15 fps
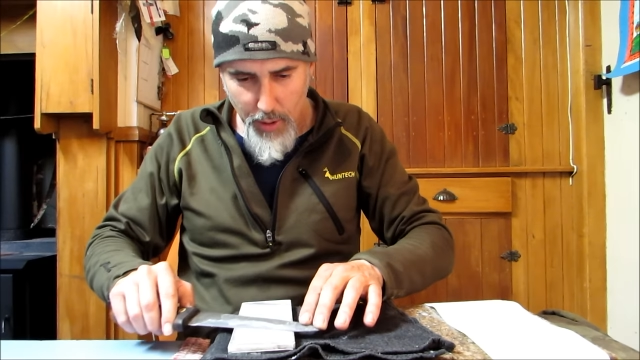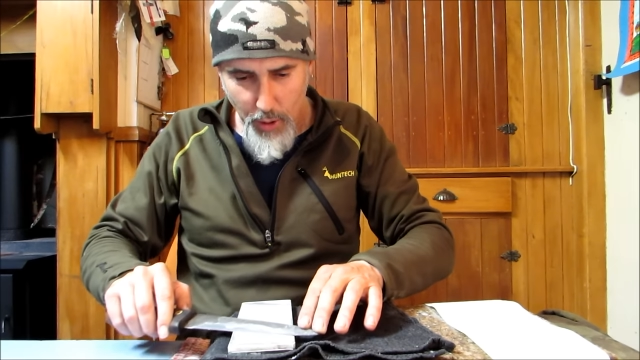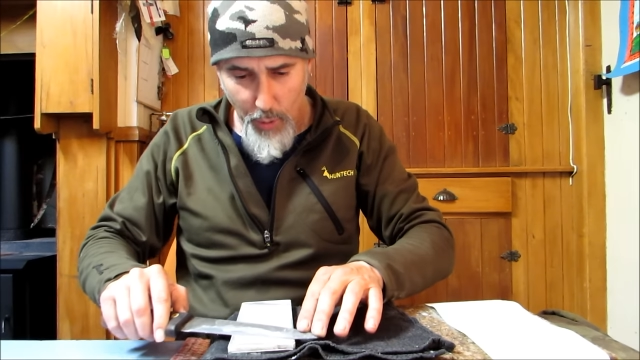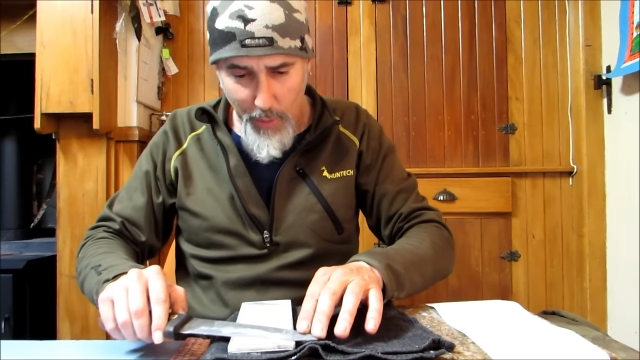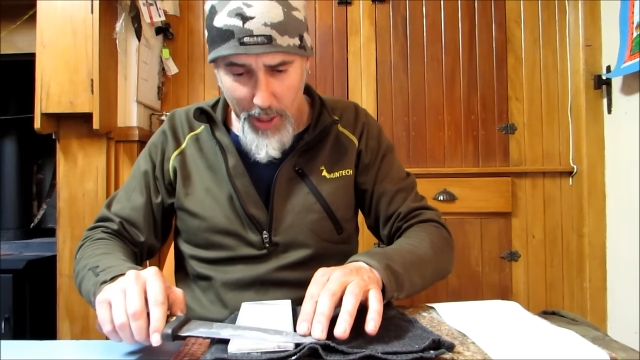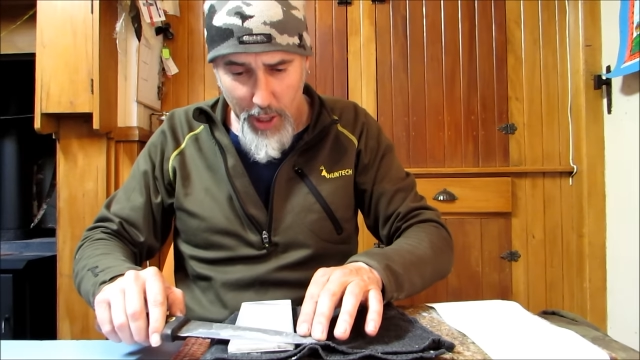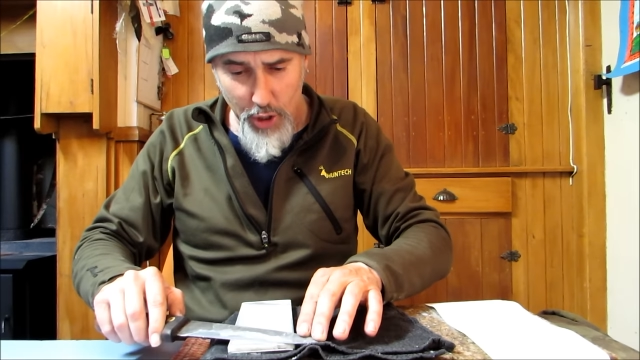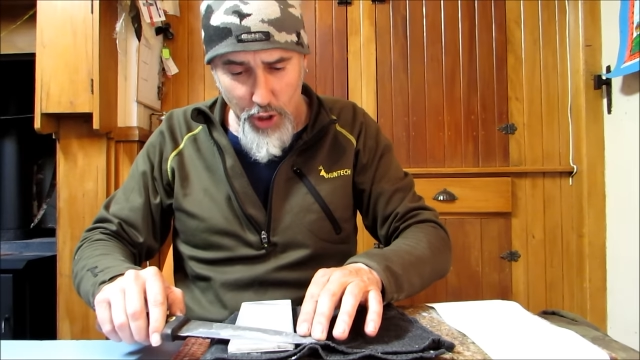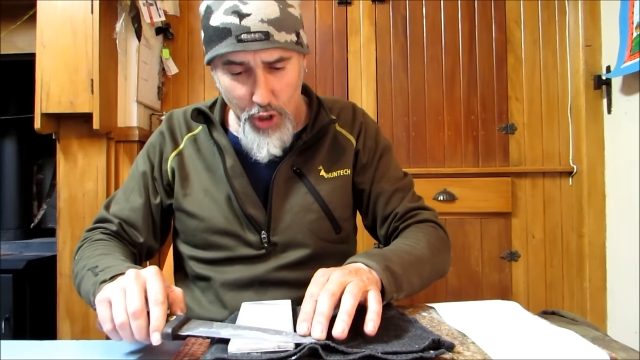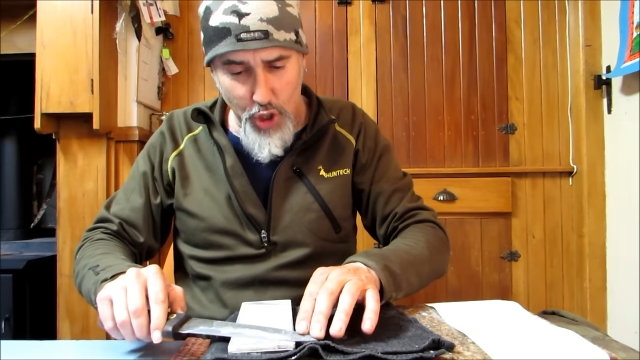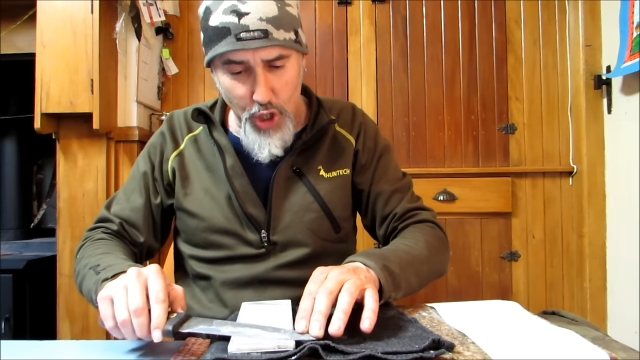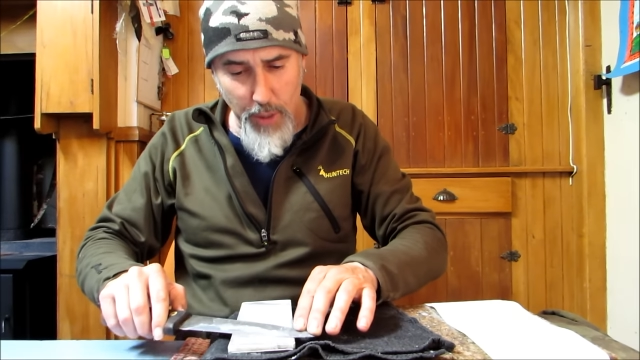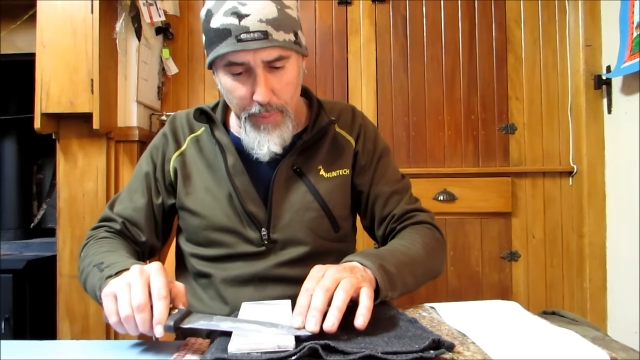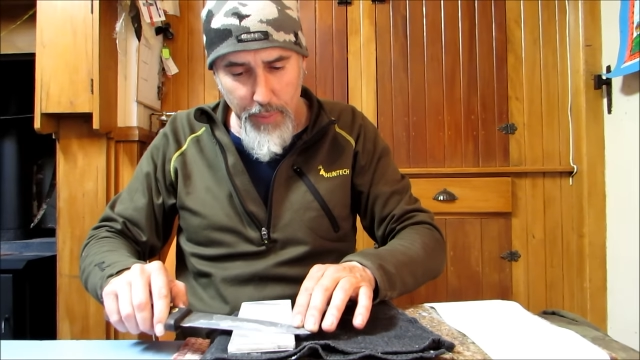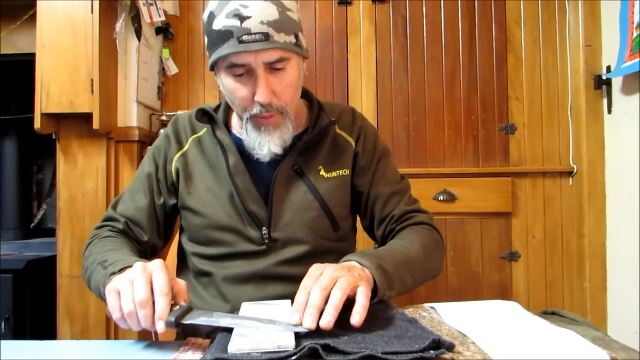When we get to the
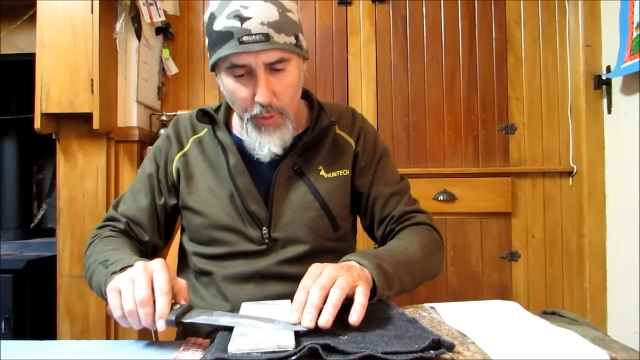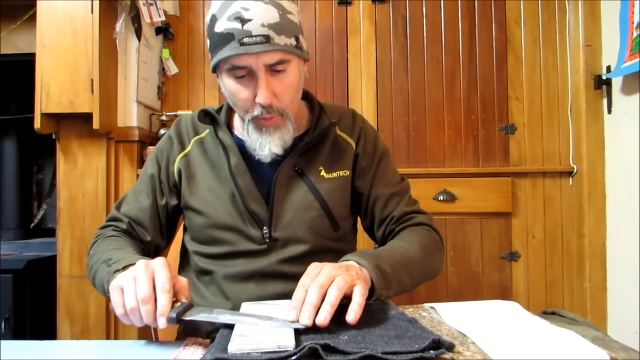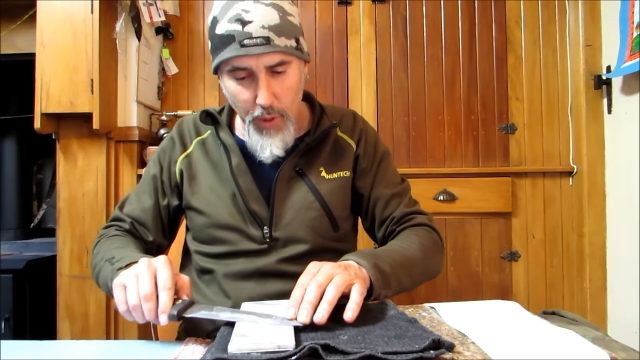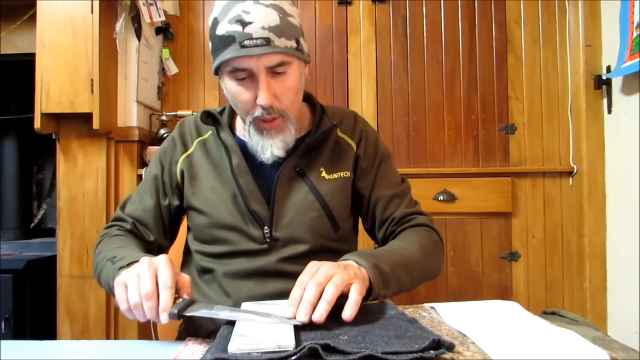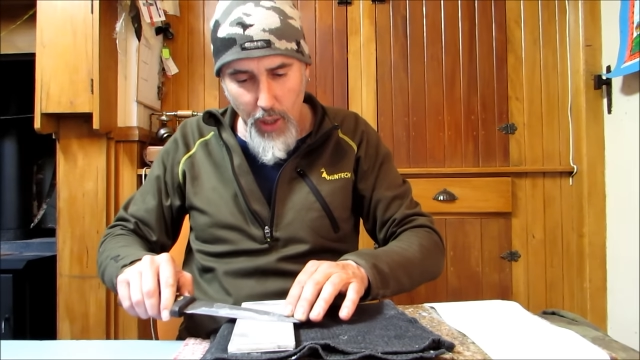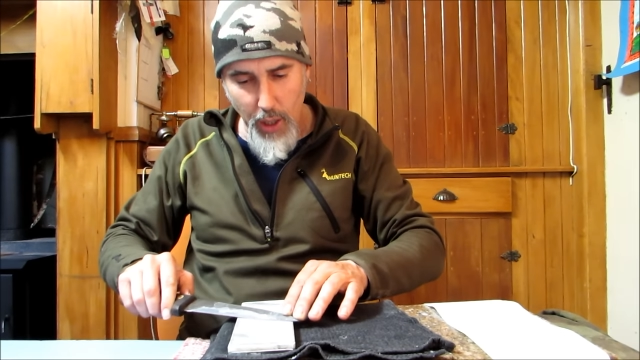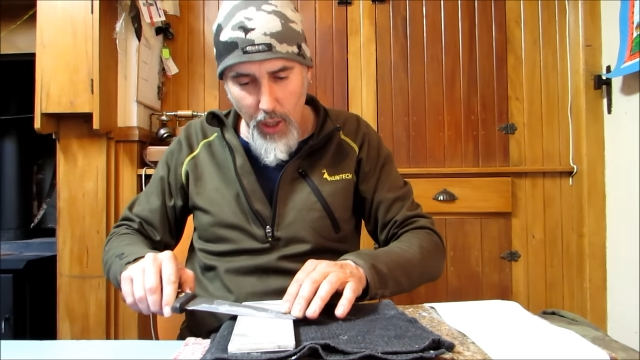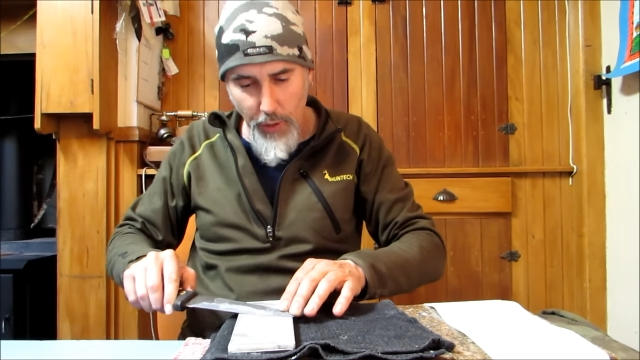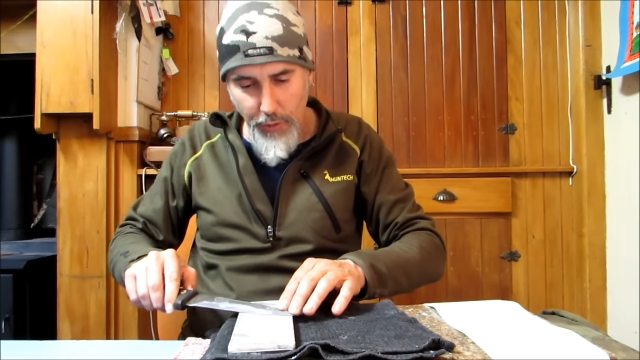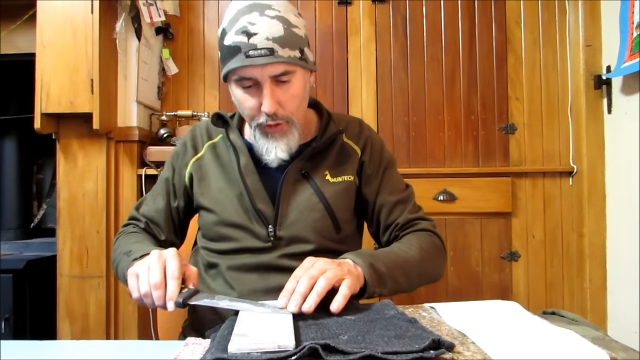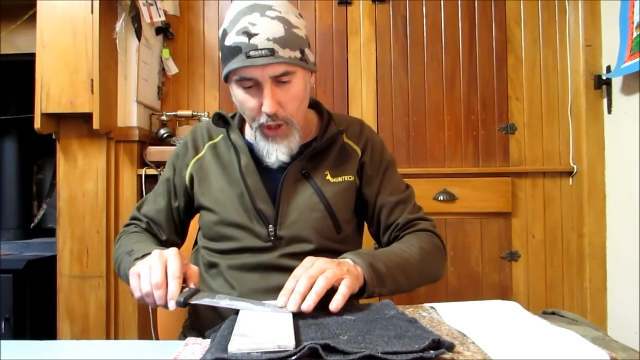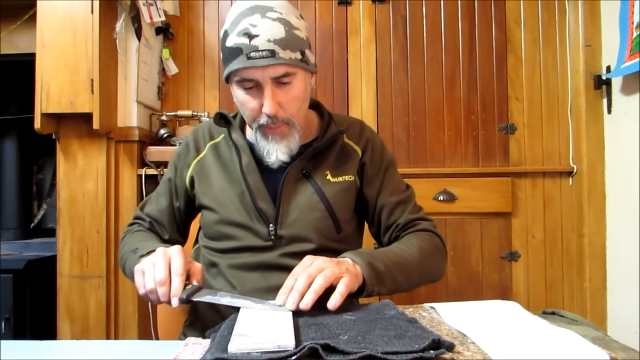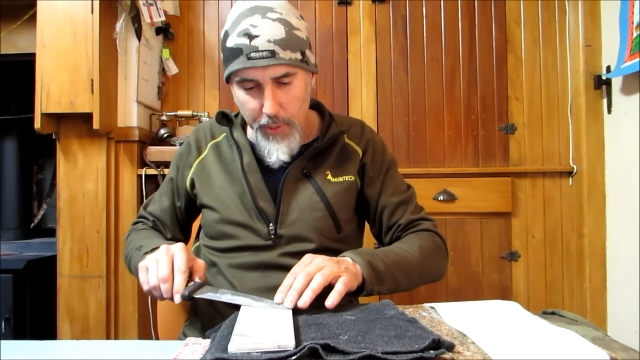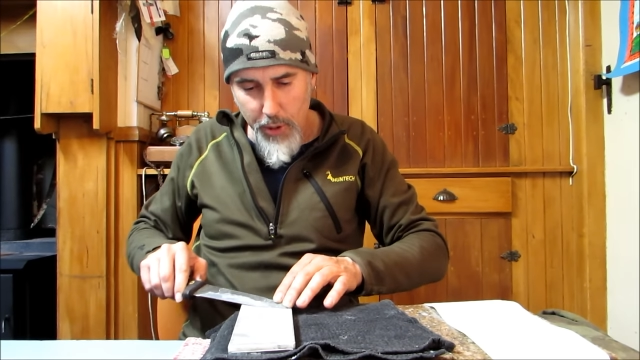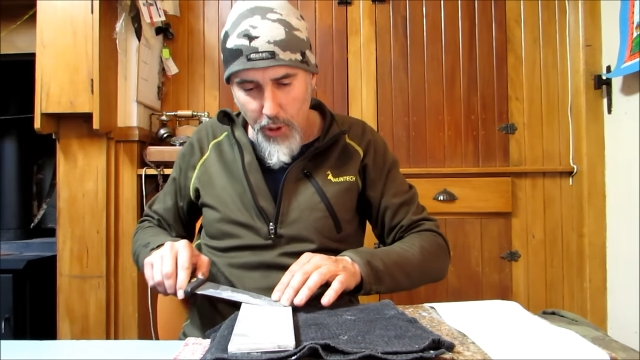tip, we're going to lift
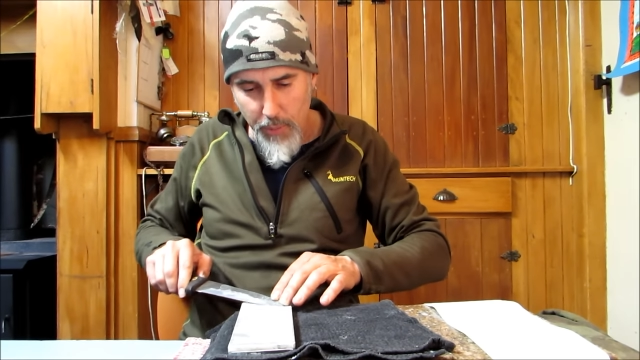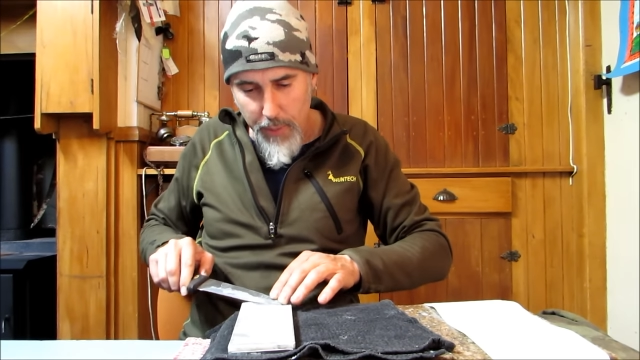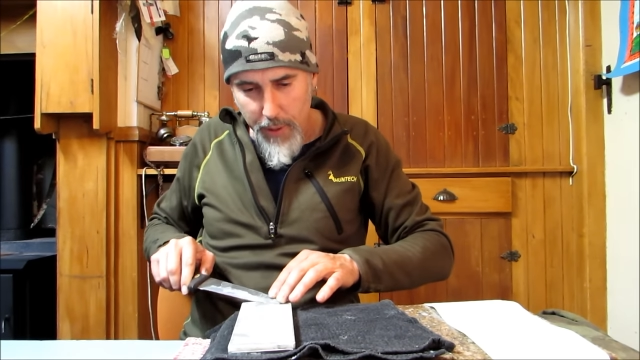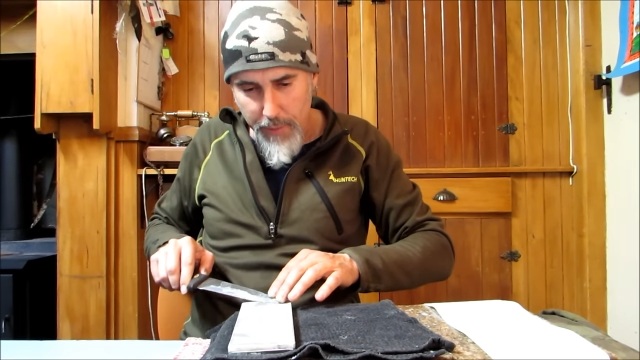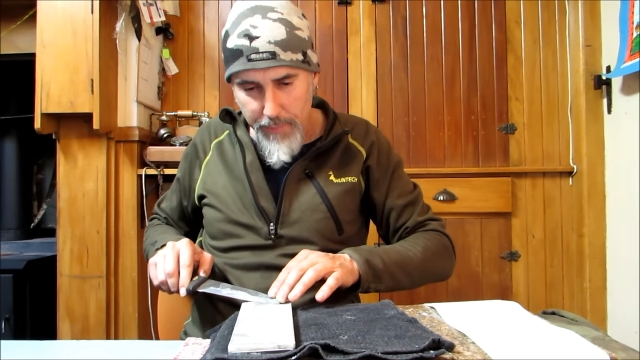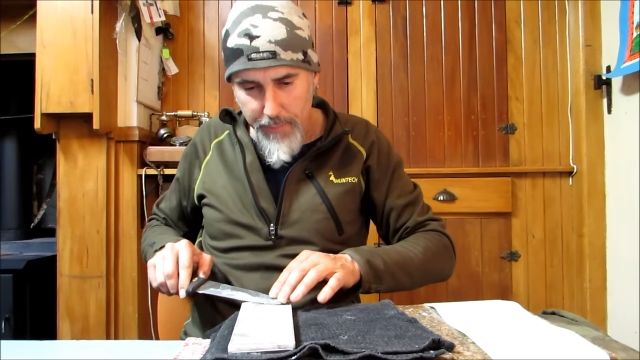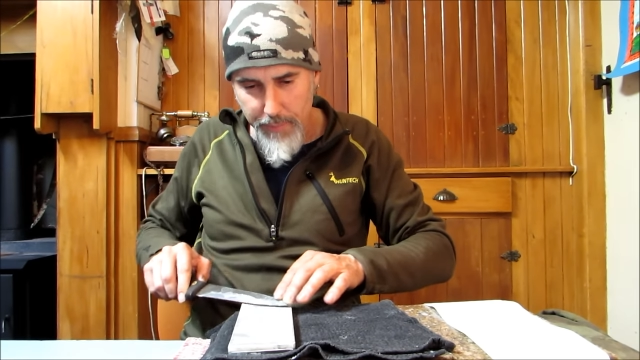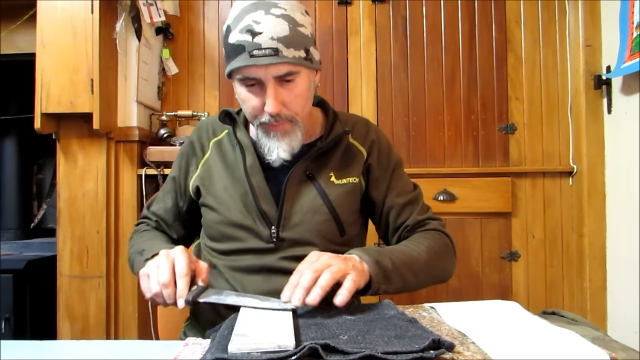up a little bit,